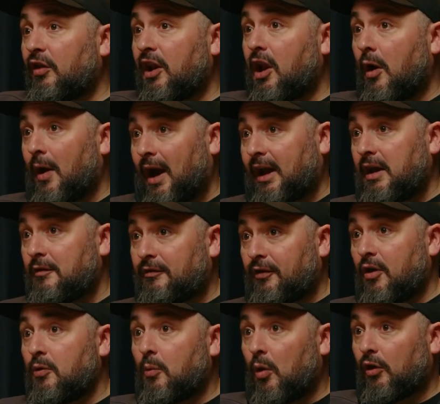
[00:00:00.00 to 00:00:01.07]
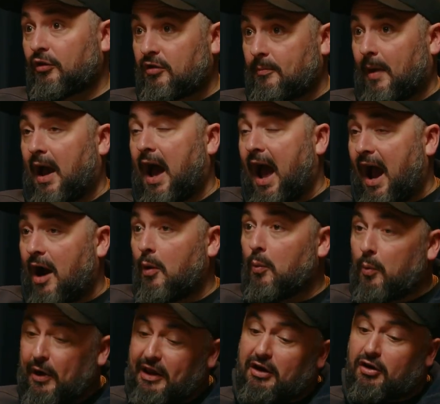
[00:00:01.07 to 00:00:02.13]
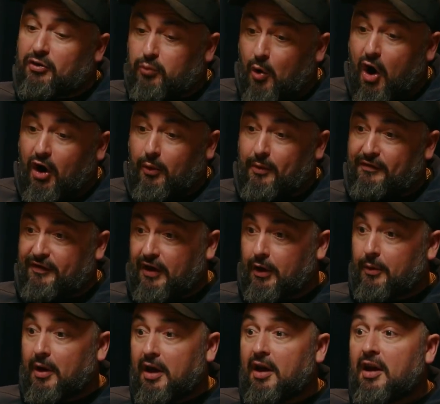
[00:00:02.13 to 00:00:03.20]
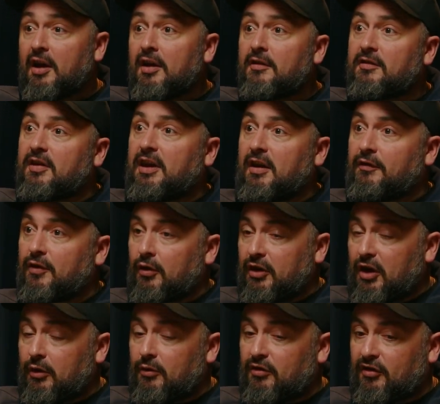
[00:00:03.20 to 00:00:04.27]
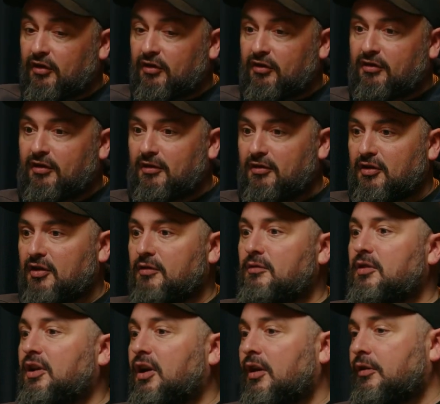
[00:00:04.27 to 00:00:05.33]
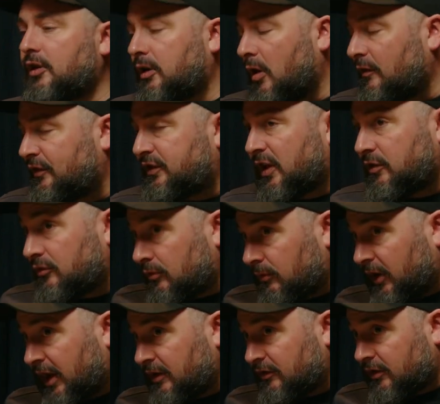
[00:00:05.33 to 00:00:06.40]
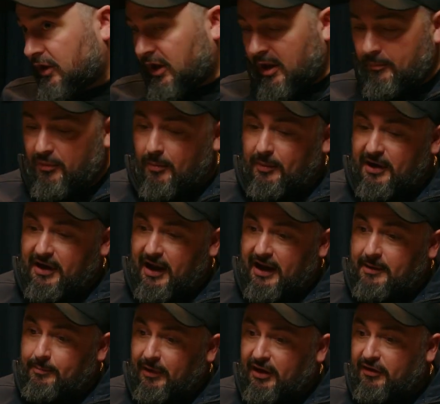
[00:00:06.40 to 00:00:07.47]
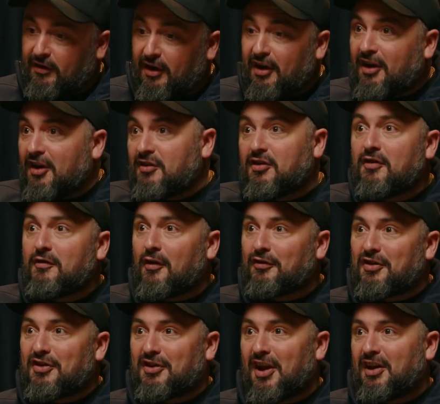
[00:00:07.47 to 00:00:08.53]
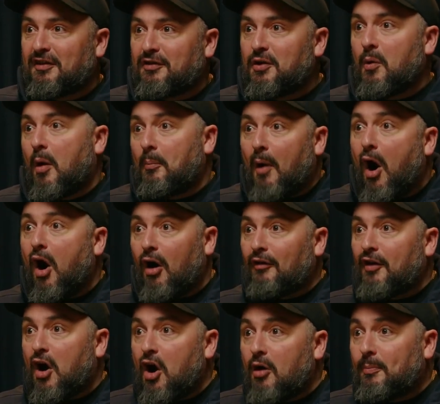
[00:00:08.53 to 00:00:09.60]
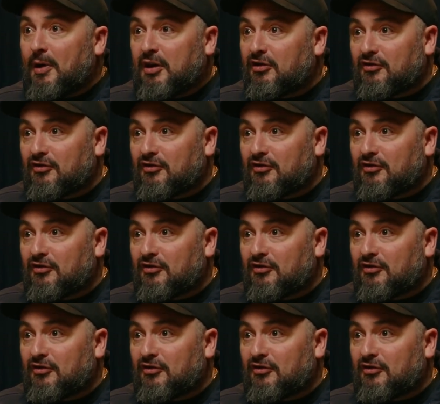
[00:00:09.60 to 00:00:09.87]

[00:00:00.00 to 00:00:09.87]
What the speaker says: the low-hanging fruit was about how we could work with you to give your users, the confidential nature that they probably need. Because as you've often said, if you are part of a herpes